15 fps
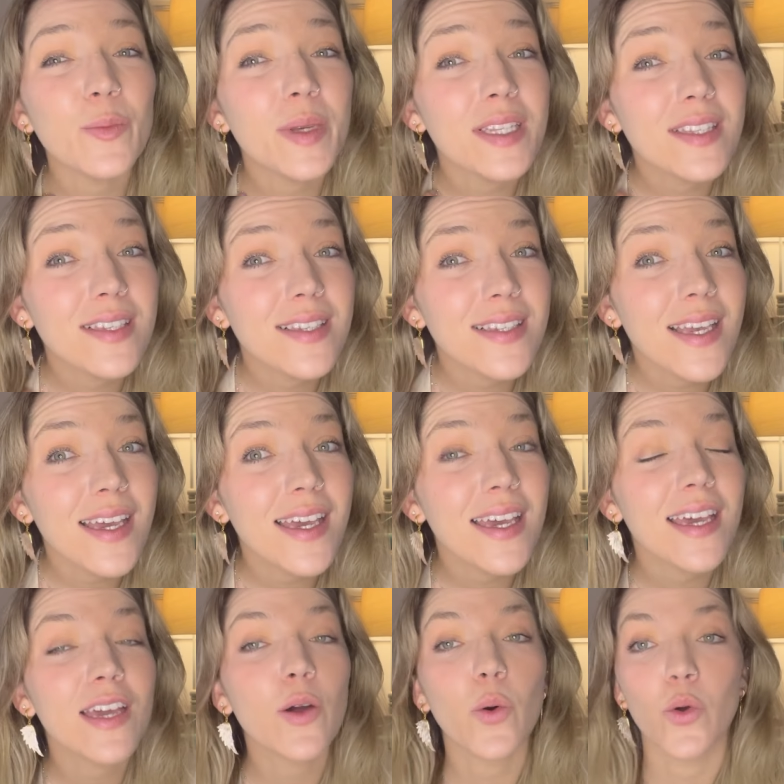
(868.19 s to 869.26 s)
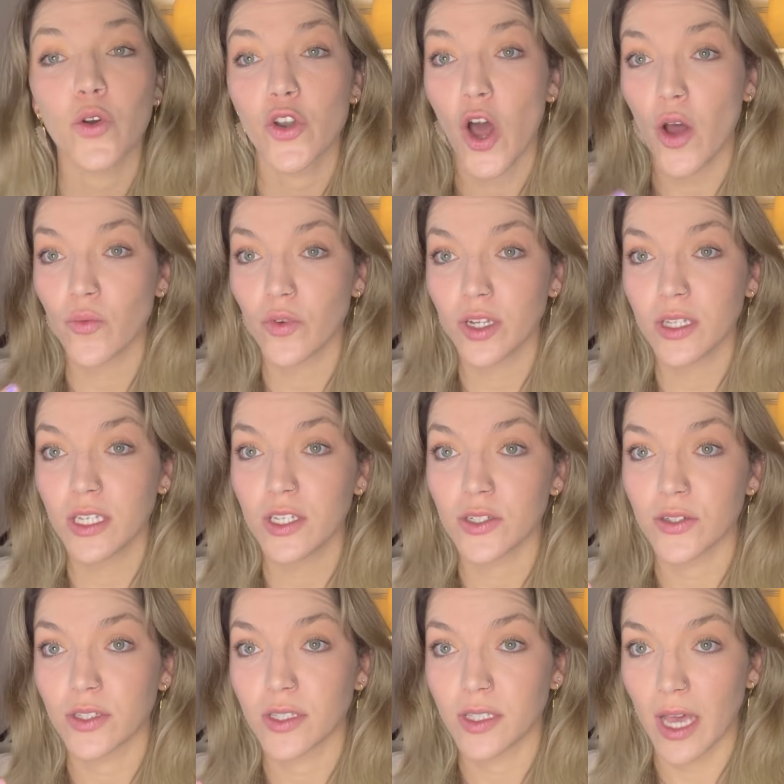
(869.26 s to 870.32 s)
bit sick or not really
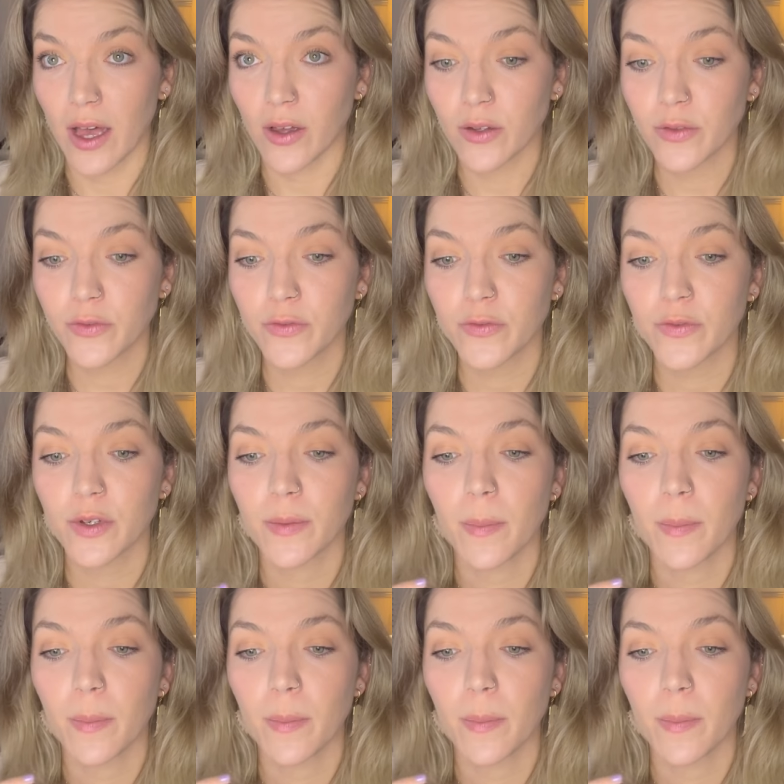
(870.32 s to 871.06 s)
yourself?